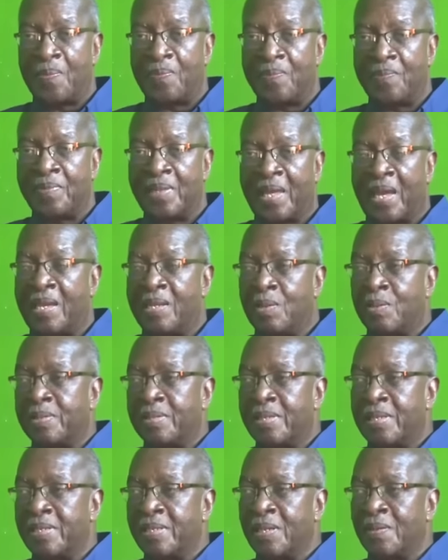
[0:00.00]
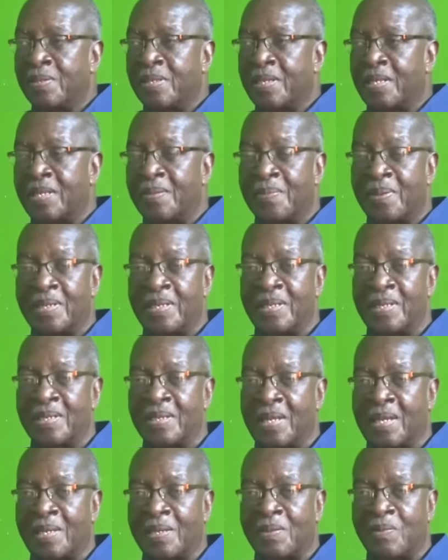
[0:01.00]
I don't think there is anybody in
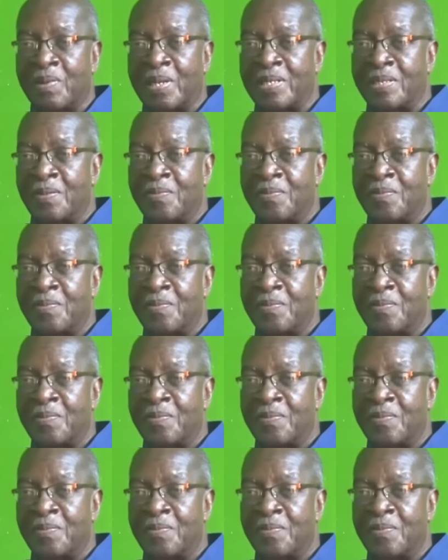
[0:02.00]
Guyana right now,